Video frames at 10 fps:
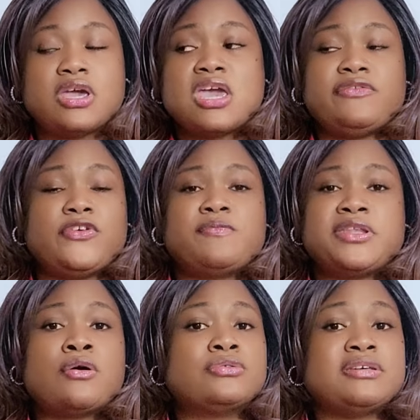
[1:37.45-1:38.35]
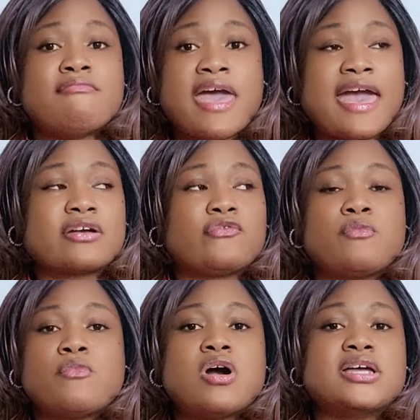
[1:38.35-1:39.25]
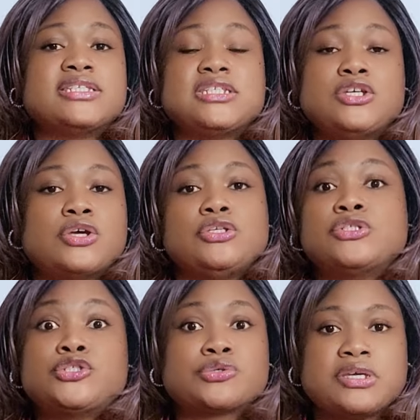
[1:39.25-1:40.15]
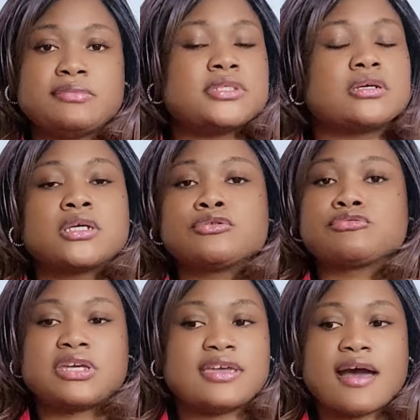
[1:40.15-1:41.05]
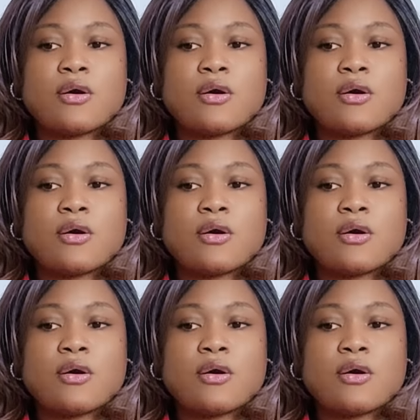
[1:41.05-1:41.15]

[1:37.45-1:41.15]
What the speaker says: if you've been holding back from what, you know, your dreams, your career,